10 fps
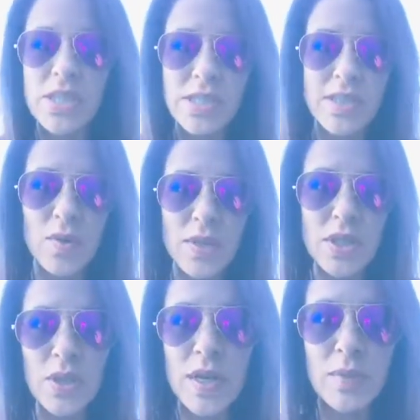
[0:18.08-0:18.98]
she's going
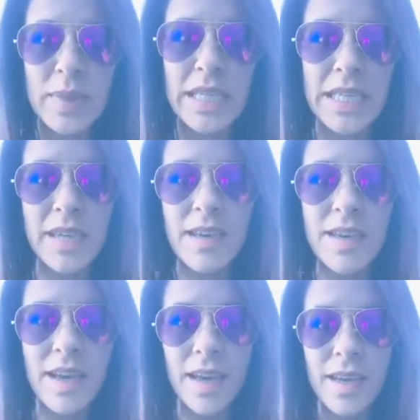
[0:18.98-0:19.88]
to help me
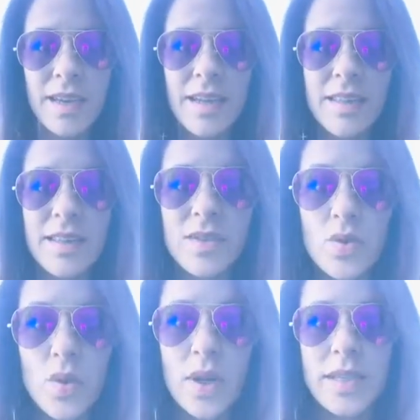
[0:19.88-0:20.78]
in the
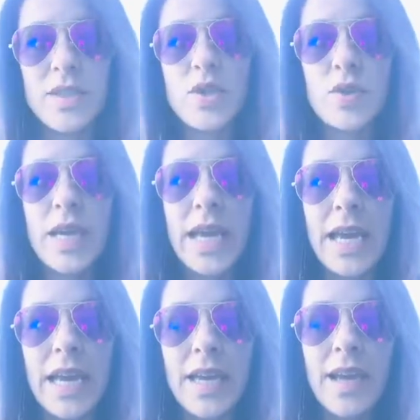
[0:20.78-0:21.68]
drawing
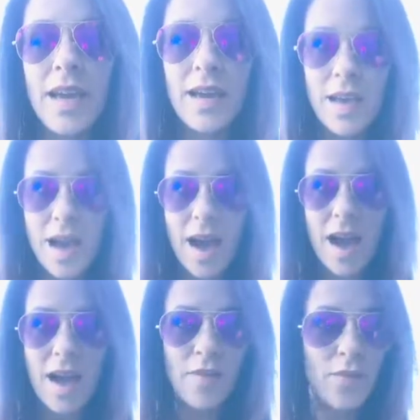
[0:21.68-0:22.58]
today.
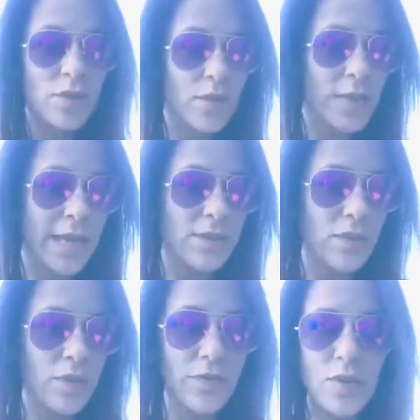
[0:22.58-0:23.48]
First, I want to
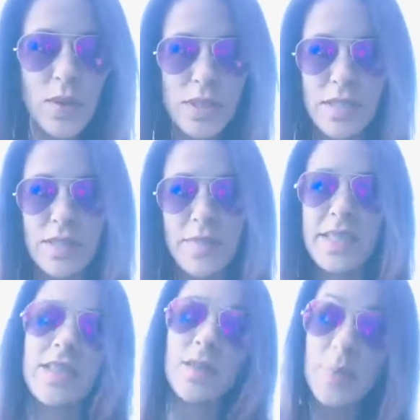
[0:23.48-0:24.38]
answer a few questions. I've been
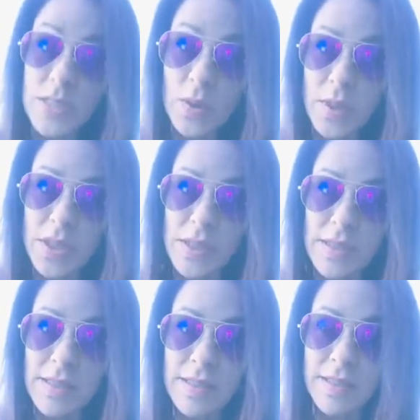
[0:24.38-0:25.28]
getting a bunch of
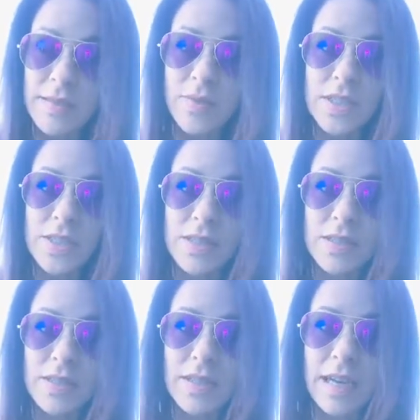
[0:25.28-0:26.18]
questions, which
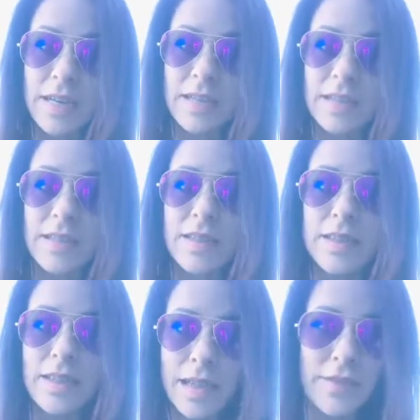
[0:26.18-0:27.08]
I
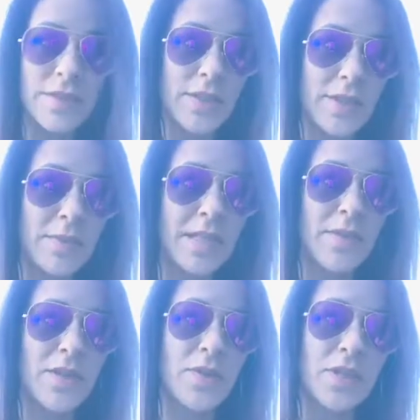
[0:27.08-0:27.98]
love, so keep sending
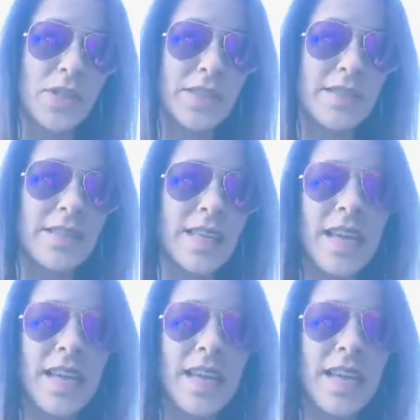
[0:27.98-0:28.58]
me your questions.